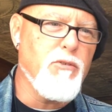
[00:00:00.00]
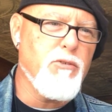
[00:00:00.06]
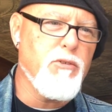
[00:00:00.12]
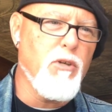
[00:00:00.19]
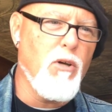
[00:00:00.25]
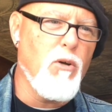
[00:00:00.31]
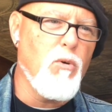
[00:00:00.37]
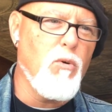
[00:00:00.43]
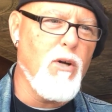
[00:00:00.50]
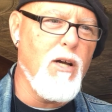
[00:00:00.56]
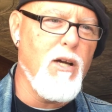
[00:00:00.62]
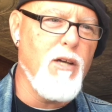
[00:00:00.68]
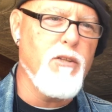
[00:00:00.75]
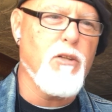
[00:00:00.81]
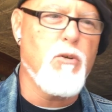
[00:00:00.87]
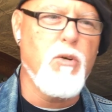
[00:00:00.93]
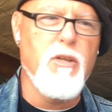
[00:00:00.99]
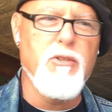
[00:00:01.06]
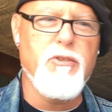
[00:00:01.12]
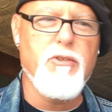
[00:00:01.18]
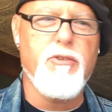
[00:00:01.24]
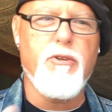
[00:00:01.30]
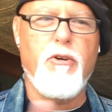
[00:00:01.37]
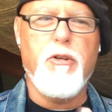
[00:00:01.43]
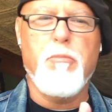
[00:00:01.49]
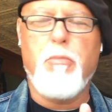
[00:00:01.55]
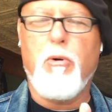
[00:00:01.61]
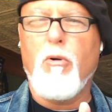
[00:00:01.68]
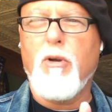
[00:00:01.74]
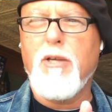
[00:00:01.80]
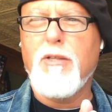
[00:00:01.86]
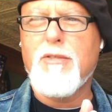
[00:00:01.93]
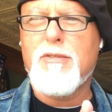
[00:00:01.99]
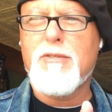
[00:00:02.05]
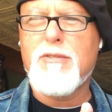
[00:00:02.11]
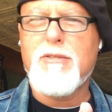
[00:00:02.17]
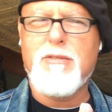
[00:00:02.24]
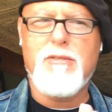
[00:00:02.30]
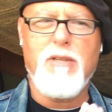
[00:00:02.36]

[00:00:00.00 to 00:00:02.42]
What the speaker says: so the quiz is 30 points,